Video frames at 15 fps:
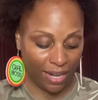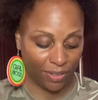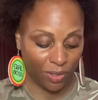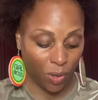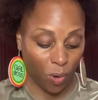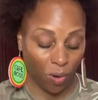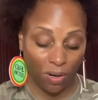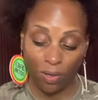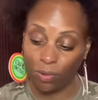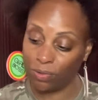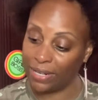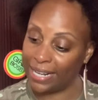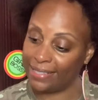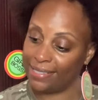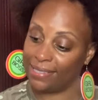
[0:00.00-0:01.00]
and coral
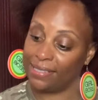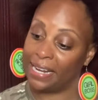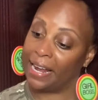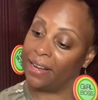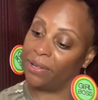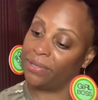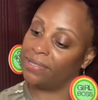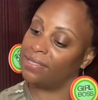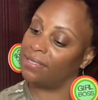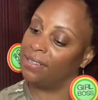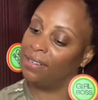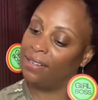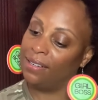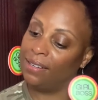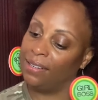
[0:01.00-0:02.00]
red snails.
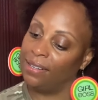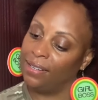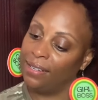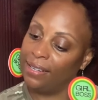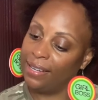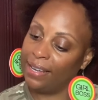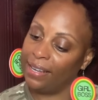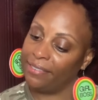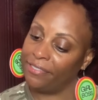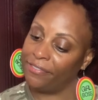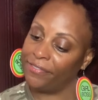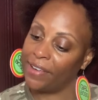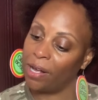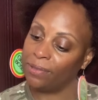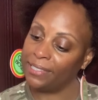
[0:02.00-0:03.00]
It
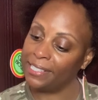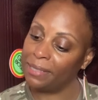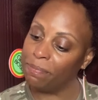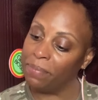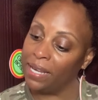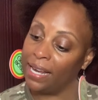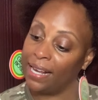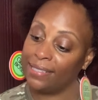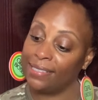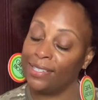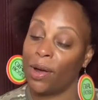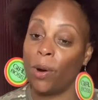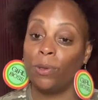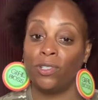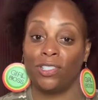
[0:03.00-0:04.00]
felt as big as an
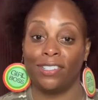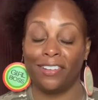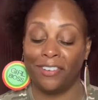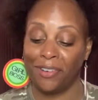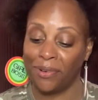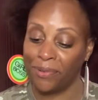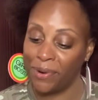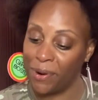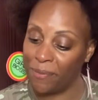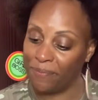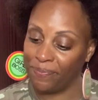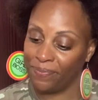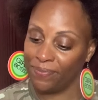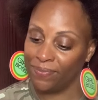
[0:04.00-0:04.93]
ocean in her room.